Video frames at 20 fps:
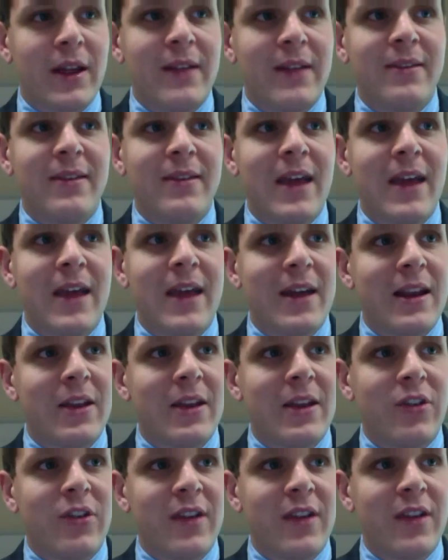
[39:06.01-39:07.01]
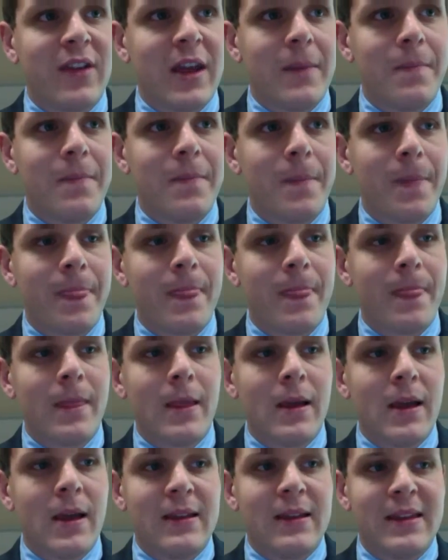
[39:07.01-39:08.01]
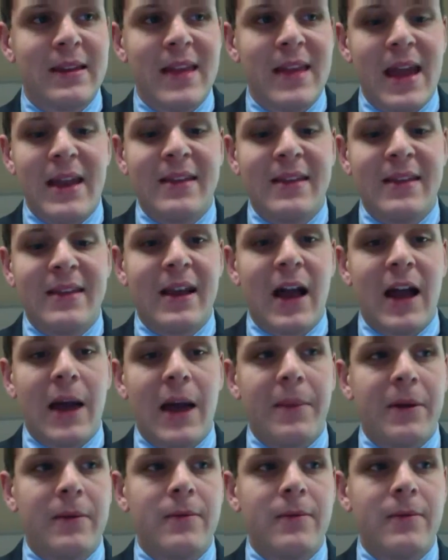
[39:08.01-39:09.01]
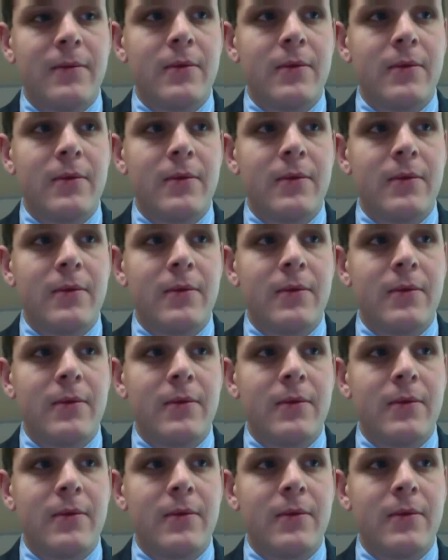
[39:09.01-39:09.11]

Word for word: Let's say that it's just a tenancy in common.